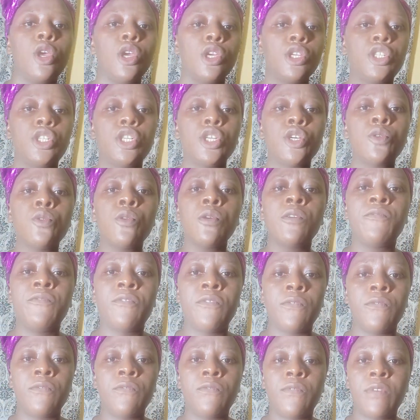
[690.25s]
She cooked
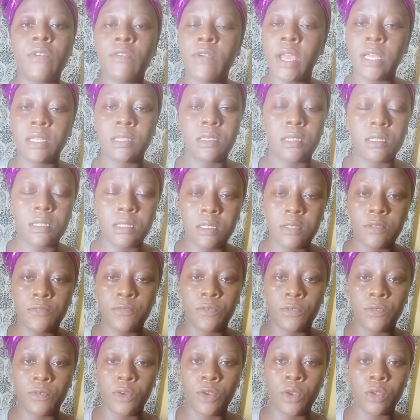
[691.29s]
varieties
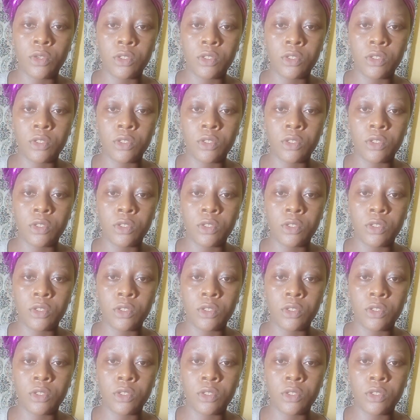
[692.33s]
for